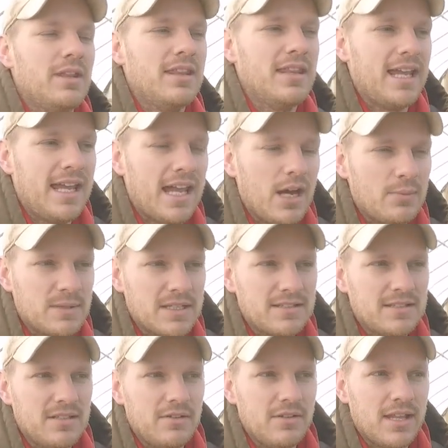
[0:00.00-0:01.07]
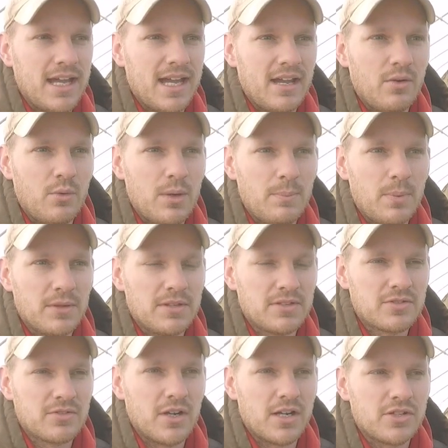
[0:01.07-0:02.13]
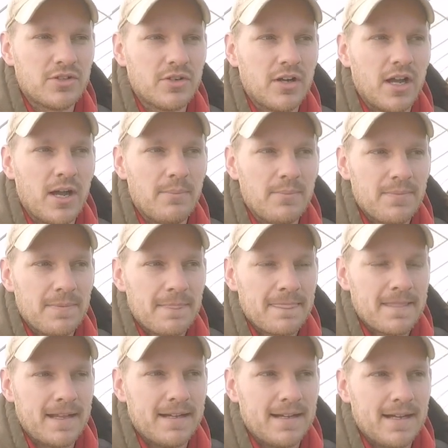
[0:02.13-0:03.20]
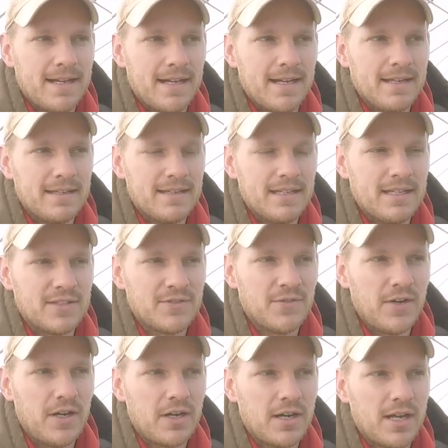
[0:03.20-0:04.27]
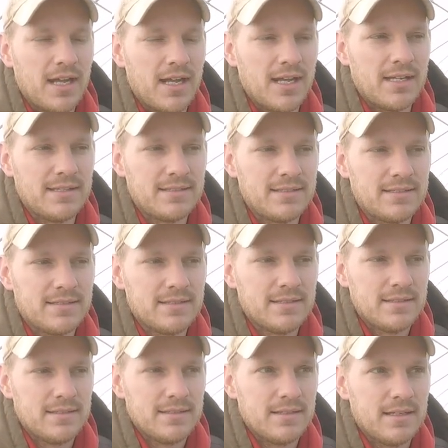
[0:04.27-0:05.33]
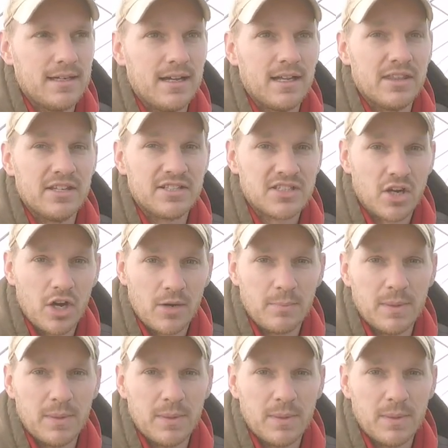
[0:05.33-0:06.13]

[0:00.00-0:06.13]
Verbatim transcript: they helped us do that. We put the structure up. Uh, as far as uh, the tarp